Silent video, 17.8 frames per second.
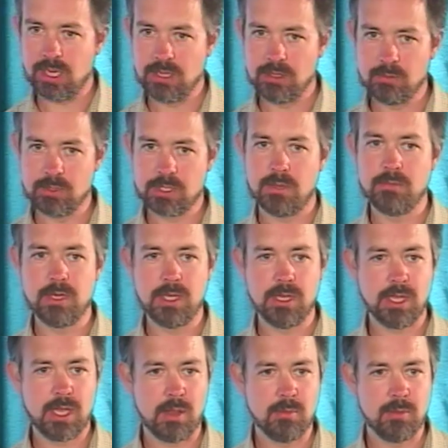and there was somebody
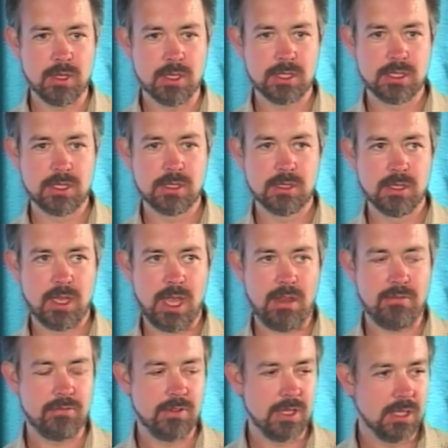that came with us
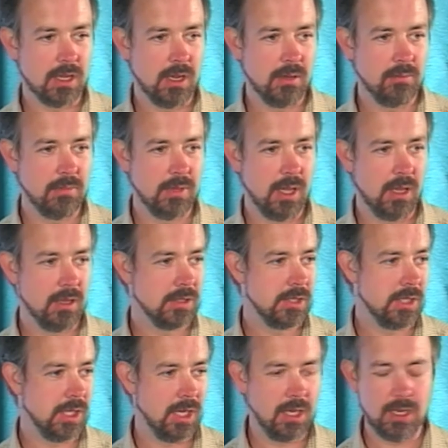every time
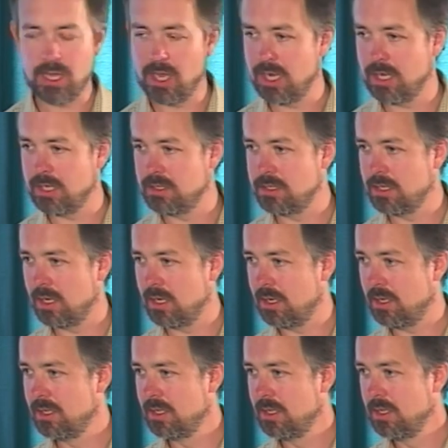last year, and
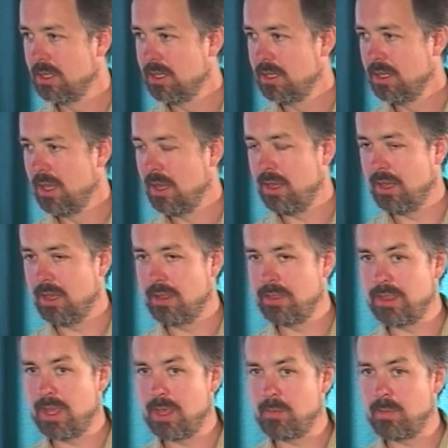
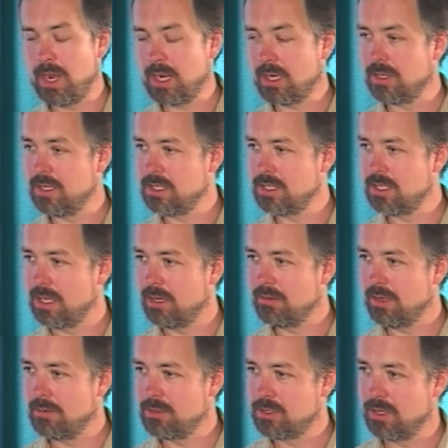they're back this year,
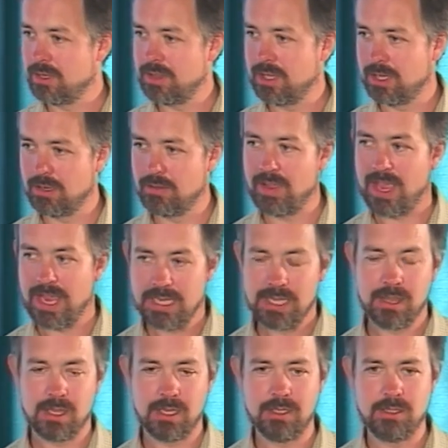and I'm trying to think of
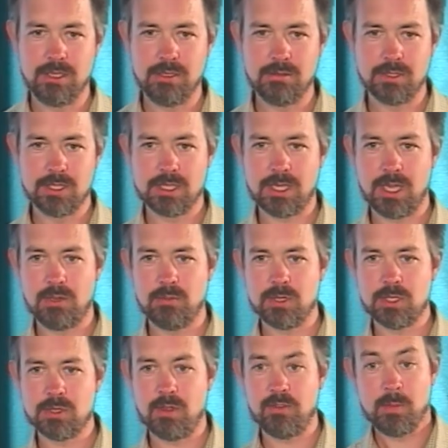anything new to say
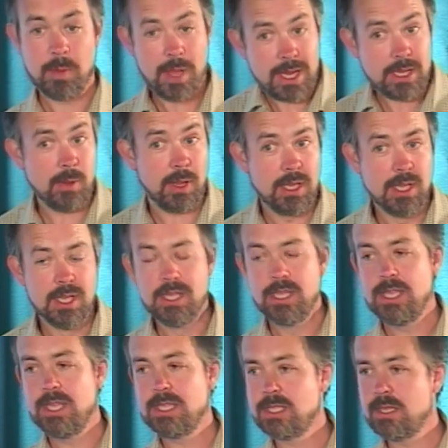whatsoever. But anyway,
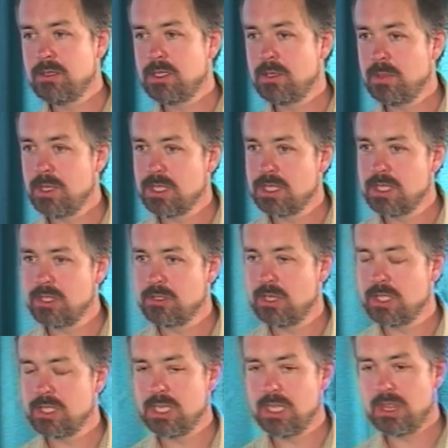it seems to be this
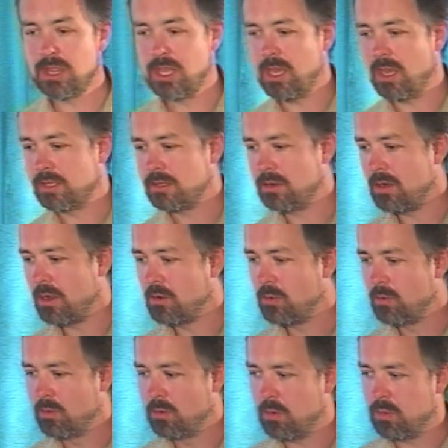interesting thing. I don't know
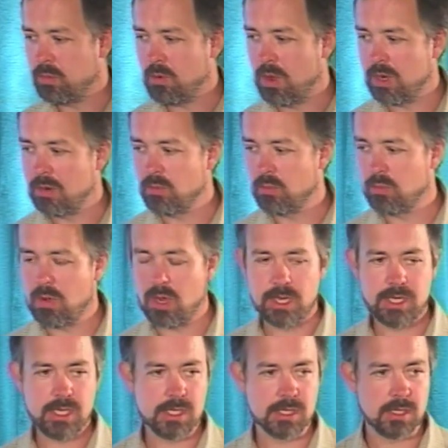quite
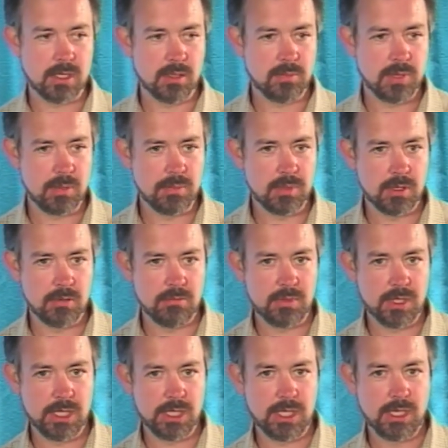why it is that people are
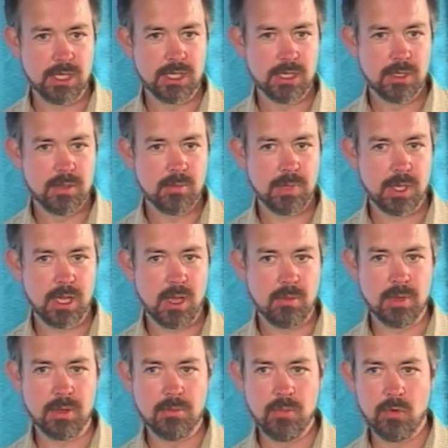really
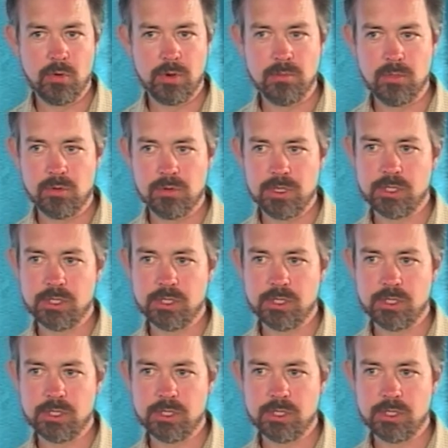becoming more and more